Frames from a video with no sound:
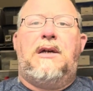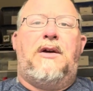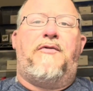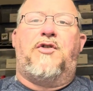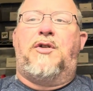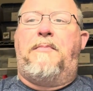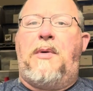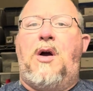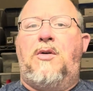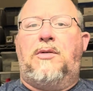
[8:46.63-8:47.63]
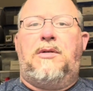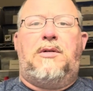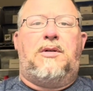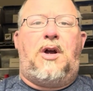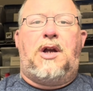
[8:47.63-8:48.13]
If you're in a boat,
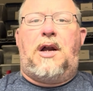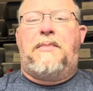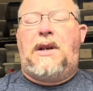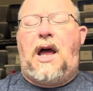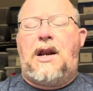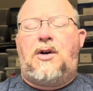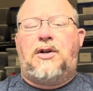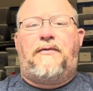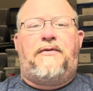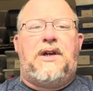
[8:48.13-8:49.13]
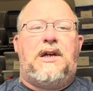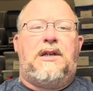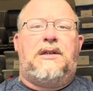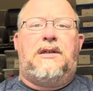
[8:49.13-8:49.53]
you got to be light on your feet,